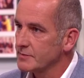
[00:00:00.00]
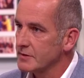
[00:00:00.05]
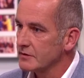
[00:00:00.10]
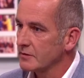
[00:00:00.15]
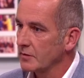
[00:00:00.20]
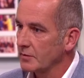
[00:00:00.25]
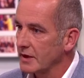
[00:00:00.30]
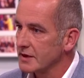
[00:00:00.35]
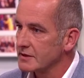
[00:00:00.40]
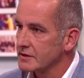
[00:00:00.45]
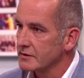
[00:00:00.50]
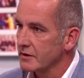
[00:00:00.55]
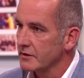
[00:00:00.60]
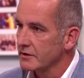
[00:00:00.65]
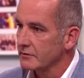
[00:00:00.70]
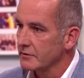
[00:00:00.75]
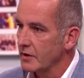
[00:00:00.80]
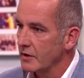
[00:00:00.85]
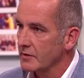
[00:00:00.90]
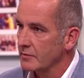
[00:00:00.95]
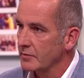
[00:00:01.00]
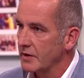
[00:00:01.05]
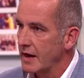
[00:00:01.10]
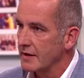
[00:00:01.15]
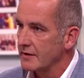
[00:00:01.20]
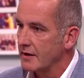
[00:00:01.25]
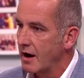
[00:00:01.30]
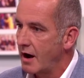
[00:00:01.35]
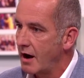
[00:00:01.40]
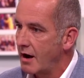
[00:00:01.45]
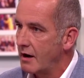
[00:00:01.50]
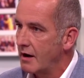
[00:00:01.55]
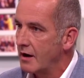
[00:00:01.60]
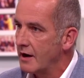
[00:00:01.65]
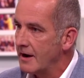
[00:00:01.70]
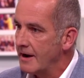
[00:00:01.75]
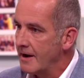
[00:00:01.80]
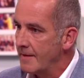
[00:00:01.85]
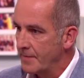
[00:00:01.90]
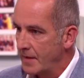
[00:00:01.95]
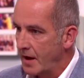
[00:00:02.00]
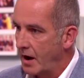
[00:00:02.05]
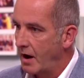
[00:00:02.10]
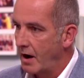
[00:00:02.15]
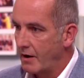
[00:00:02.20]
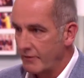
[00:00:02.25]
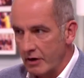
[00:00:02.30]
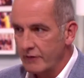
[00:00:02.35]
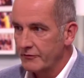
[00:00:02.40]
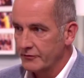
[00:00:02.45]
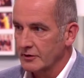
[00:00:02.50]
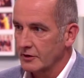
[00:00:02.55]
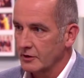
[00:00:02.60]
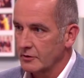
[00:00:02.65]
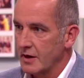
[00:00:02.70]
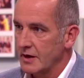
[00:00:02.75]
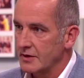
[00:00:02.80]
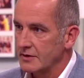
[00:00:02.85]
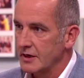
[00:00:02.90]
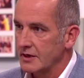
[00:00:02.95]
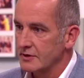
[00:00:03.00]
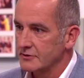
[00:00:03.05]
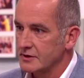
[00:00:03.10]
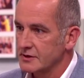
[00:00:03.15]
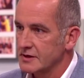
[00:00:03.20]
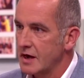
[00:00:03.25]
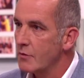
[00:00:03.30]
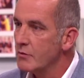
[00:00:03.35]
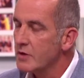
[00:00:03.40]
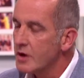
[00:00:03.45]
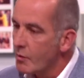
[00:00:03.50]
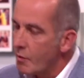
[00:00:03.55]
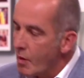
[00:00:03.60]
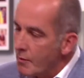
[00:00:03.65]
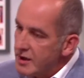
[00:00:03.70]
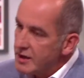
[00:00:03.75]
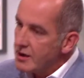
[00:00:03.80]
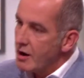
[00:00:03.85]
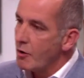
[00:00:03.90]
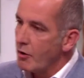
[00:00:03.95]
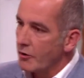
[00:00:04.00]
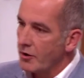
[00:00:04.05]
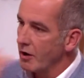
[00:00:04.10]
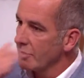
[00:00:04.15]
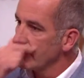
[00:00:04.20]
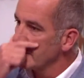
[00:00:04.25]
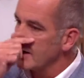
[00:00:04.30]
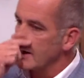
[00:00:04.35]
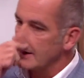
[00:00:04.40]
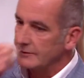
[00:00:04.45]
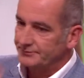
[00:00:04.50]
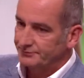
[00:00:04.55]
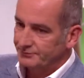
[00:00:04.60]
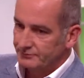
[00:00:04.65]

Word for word: beautiful places on the, on the planet are, are often quite dangerous. Yeah. And you know, when we go on holiday,